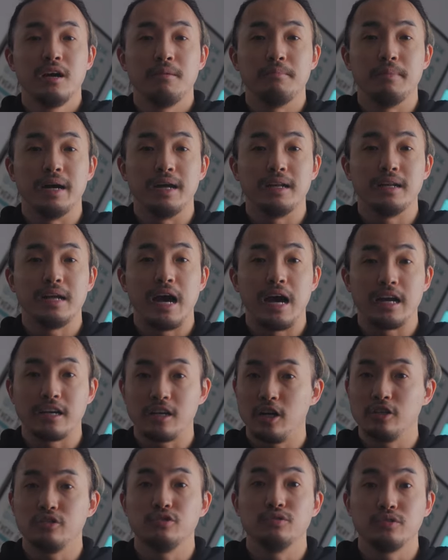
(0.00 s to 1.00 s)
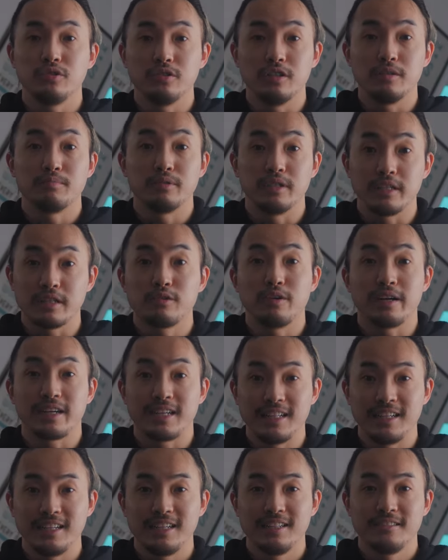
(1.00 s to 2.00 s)
but I got used to it pretty
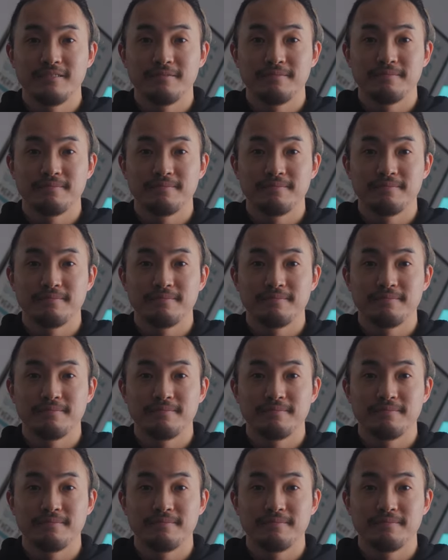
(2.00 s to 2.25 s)
quickly.